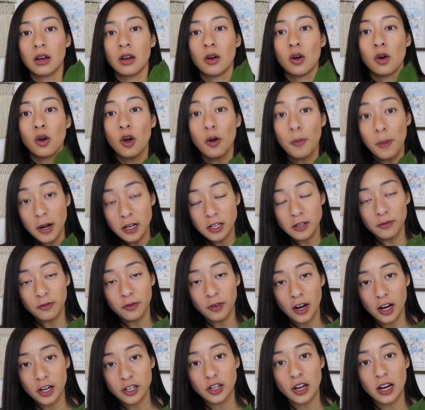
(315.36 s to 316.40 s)
hole punch them
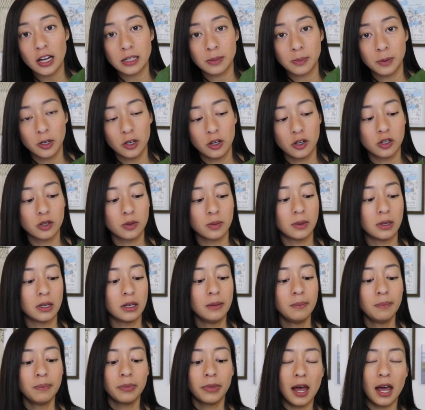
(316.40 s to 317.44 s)
fresh as per usual